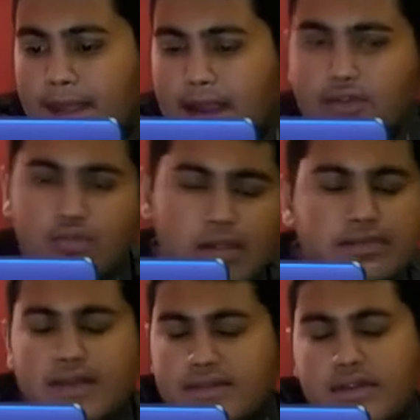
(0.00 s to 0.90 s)
And
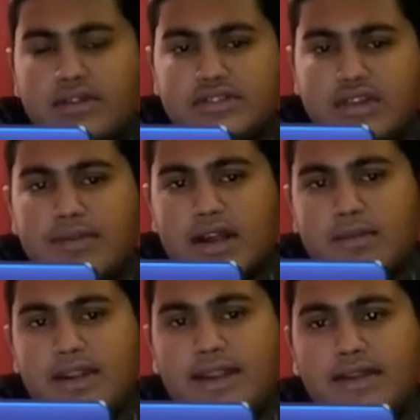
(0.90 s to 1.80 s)
12,000 also I'm
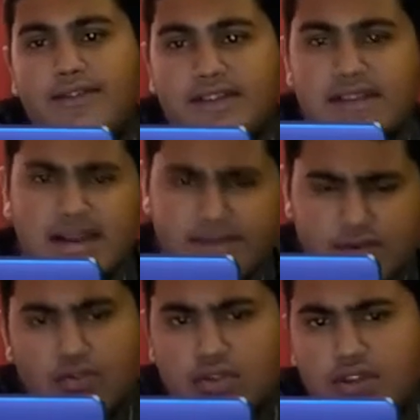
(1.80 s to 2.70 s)
recommending. First let's
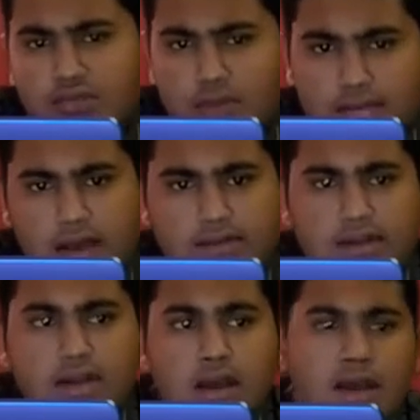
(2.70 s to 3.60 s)
go to the
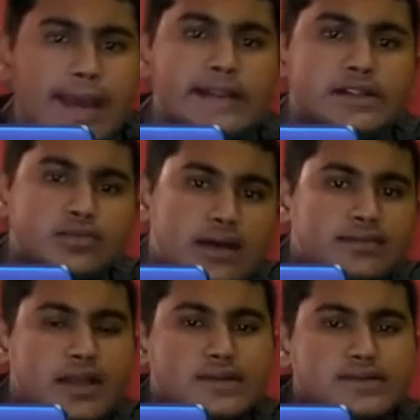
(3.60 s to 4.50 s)
12,000. In
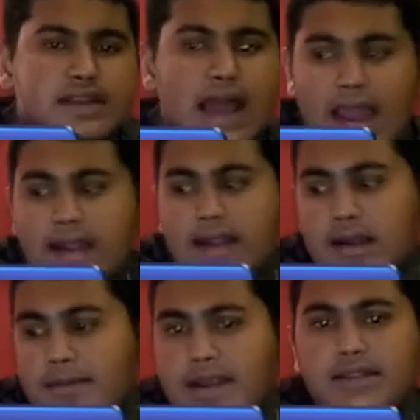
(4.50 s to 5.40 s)
12,000 I
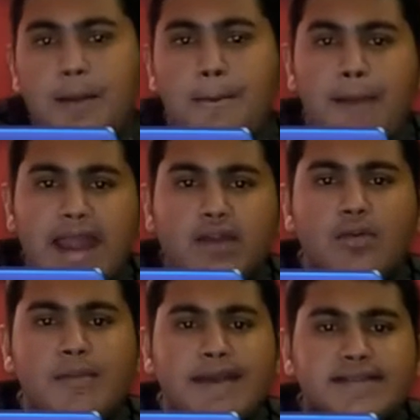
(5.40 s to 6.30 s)
recommend the
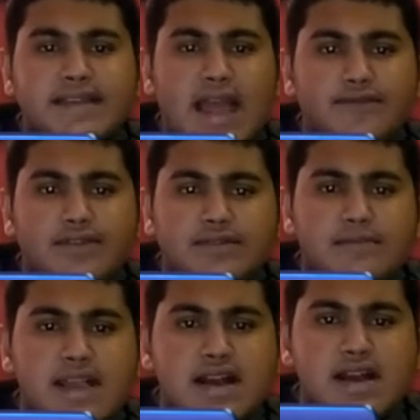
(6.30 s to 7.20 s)
Micromax Canvas
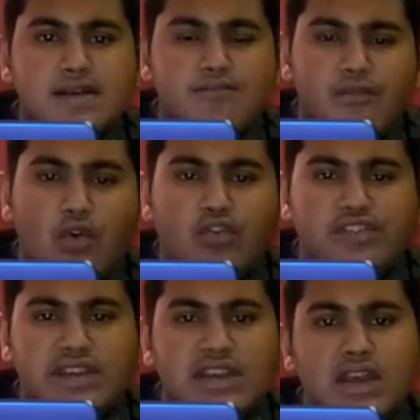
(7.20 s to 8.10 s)
Mega
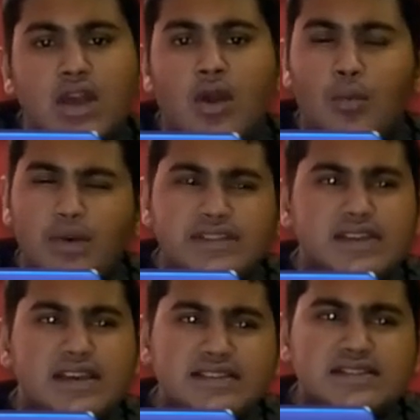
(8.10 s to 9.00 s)
4G, which
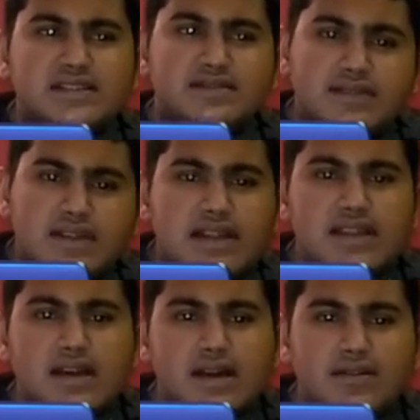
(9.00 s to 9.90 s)
is
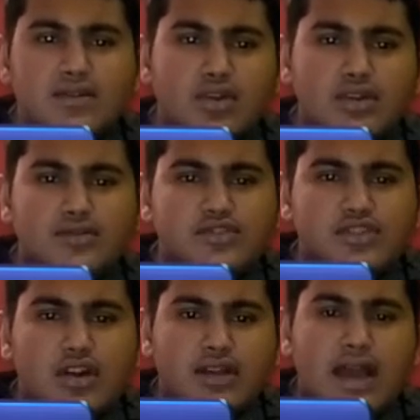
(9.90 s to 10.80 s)
really a good
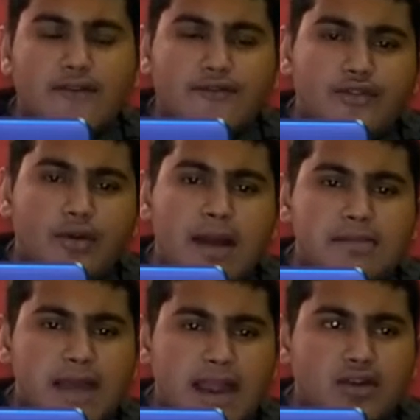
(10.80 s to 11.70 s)
shot by
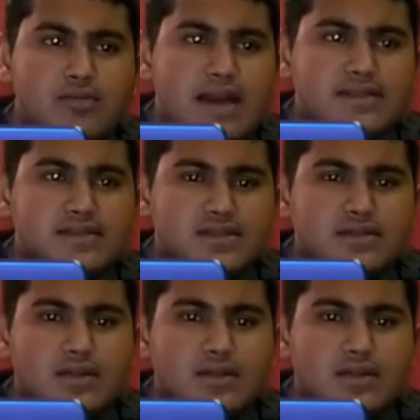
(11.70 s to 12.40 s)
Micromax.